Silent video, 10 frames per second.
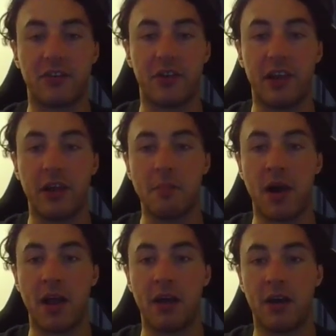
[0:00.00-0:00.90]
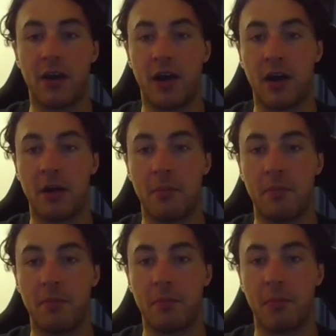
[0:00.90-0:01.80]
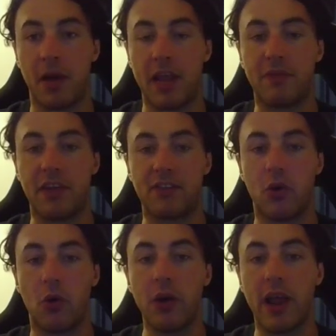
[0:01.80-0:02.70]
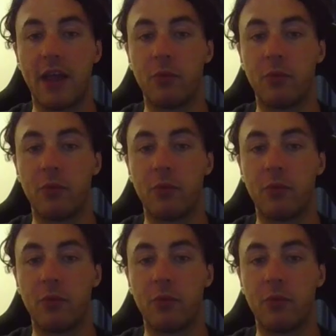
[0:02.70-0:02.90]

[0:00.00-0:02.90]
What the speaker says: So here my Eve gets caught,